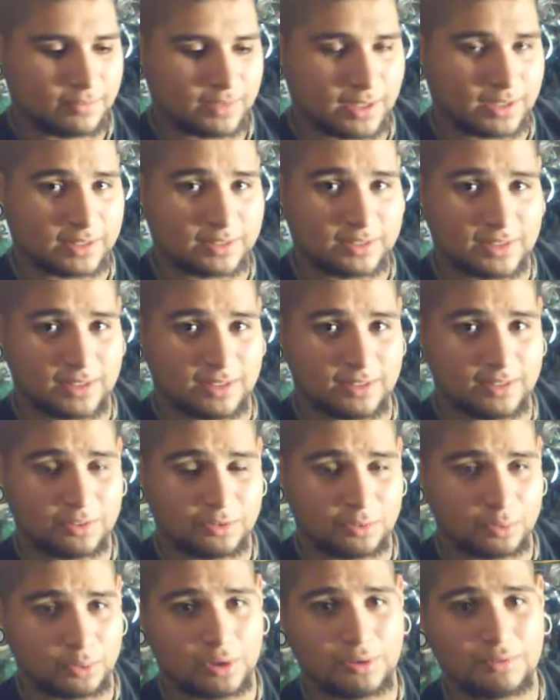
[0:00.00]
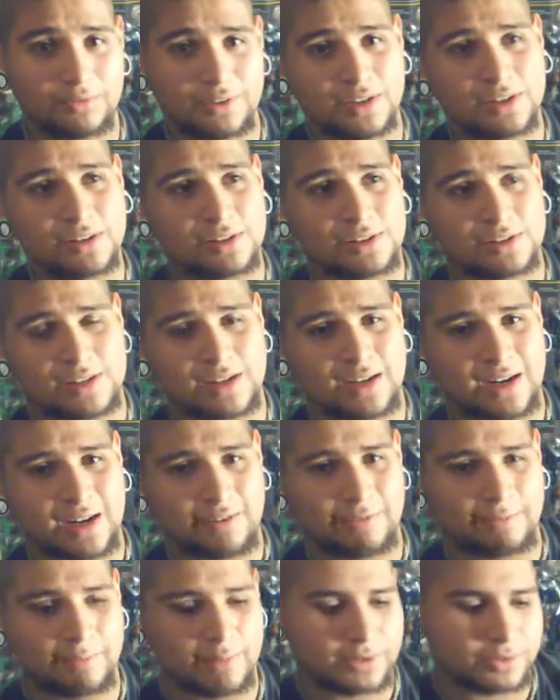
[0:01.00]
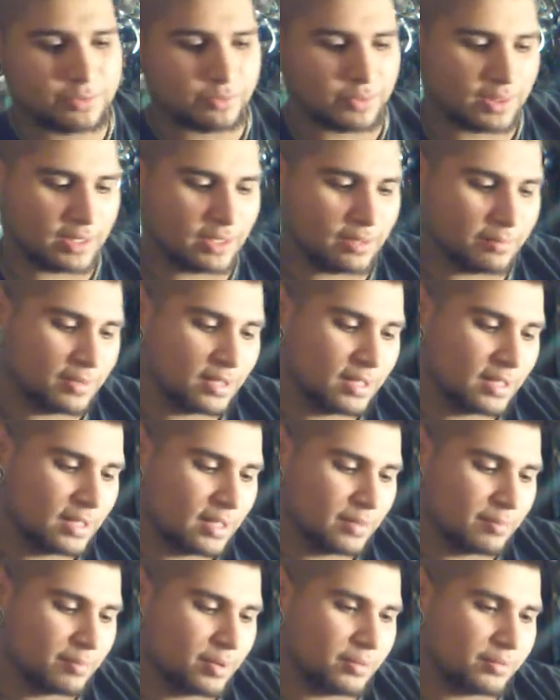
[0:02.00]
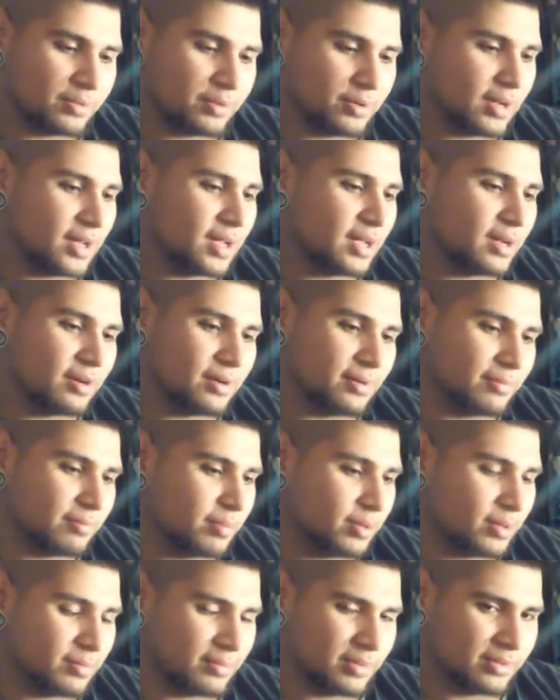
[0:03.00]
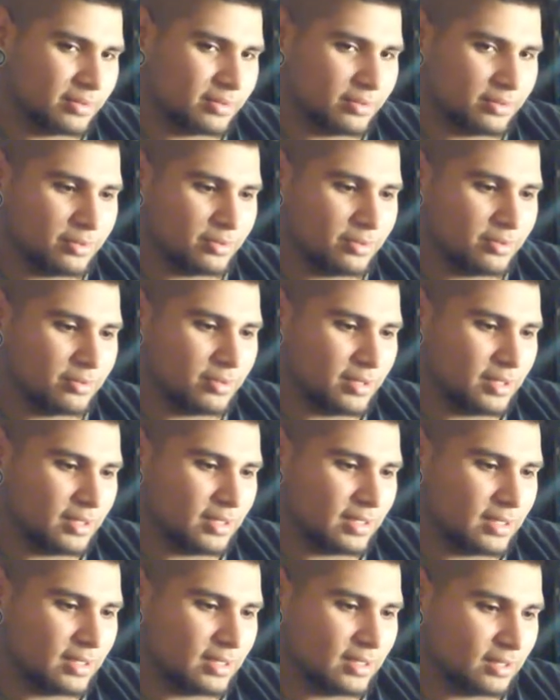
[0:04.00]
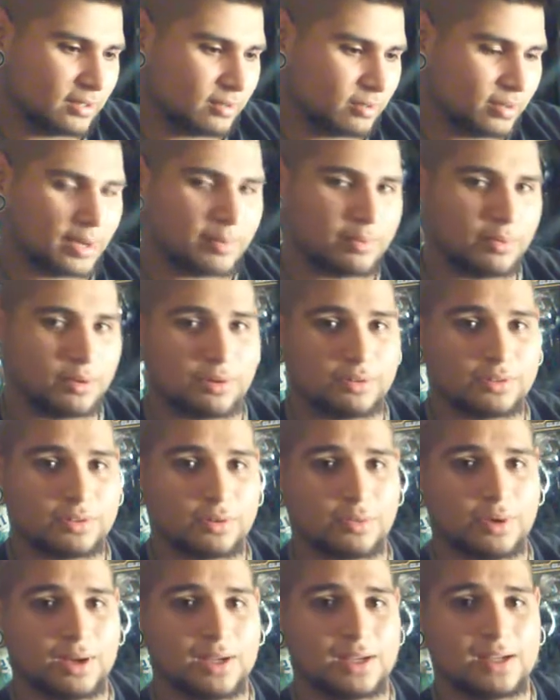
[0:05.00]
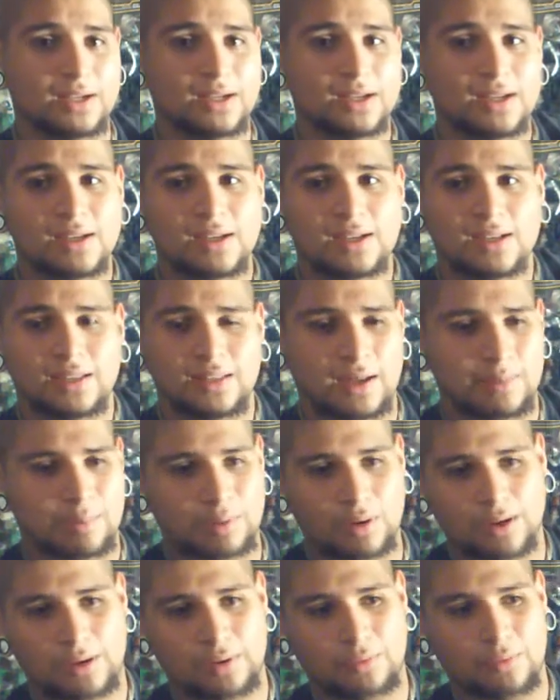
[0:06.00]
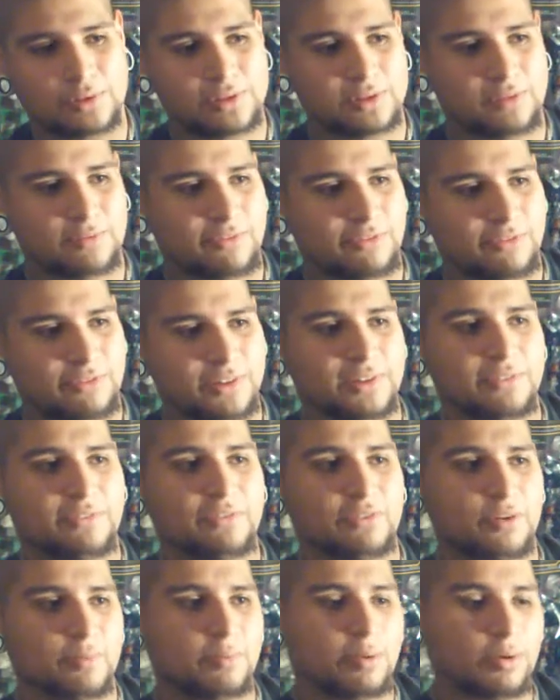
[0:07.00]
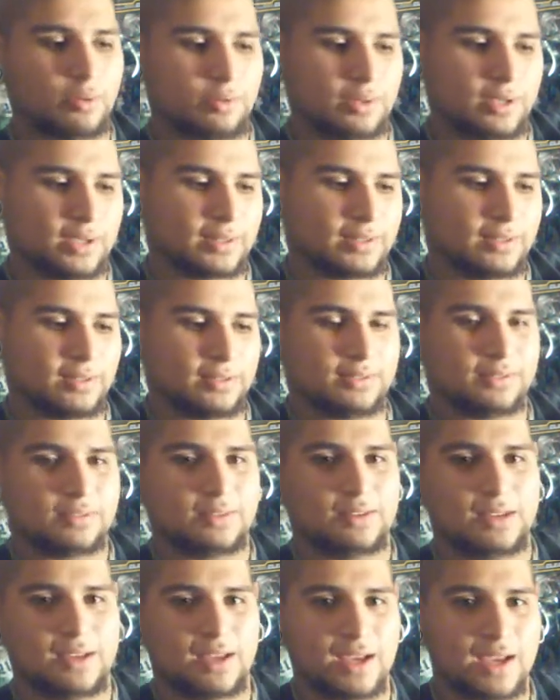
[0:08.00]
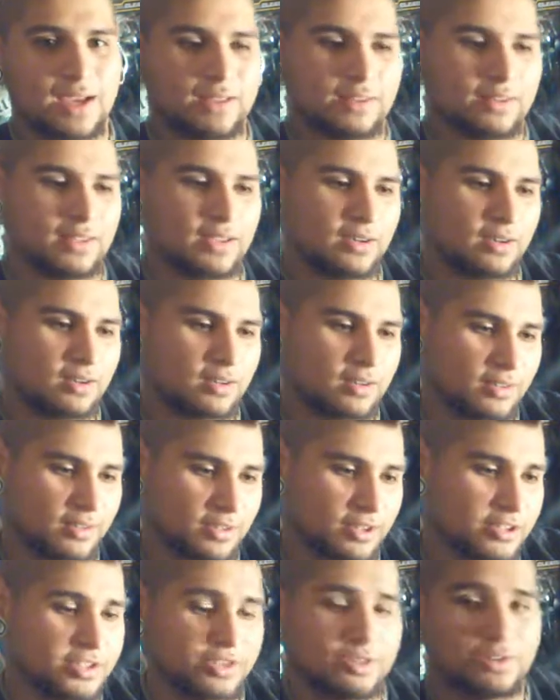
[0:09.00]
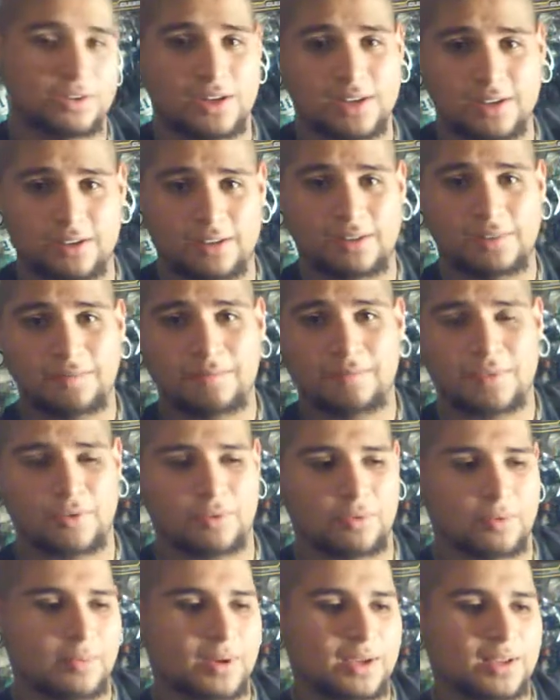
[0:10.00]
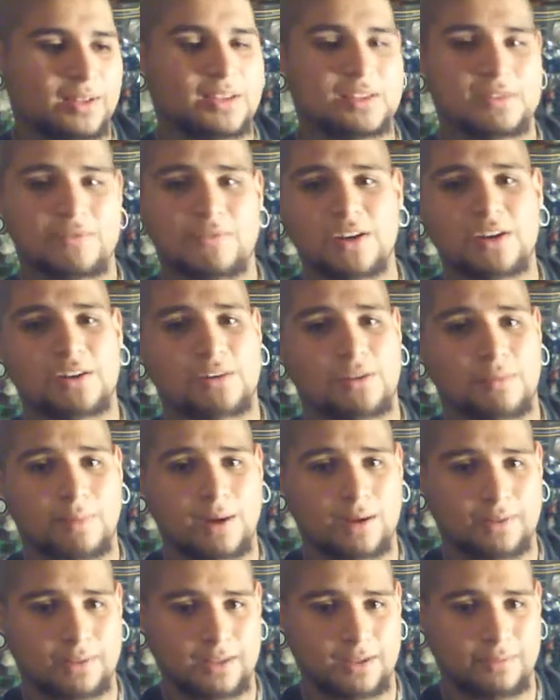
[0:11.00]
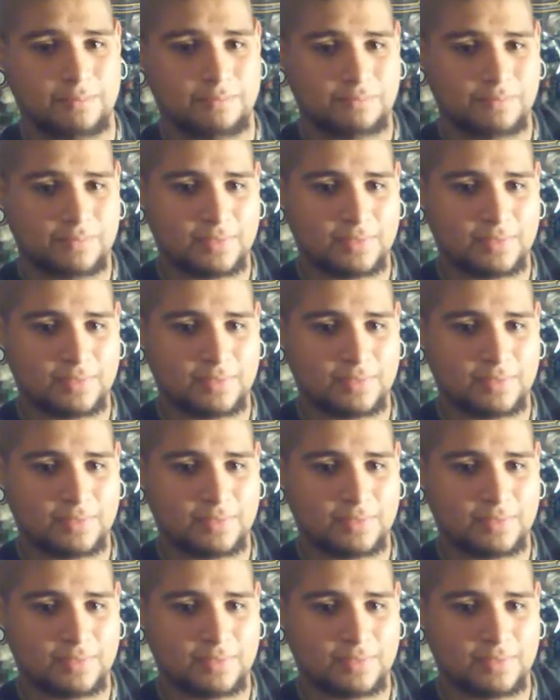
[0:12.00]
Like I said, 12 years that I've messed with them, put them through hell and put them through a crap load of terrain that probably wasn't fit for a pole like this, and they're still here. We're making this video about them.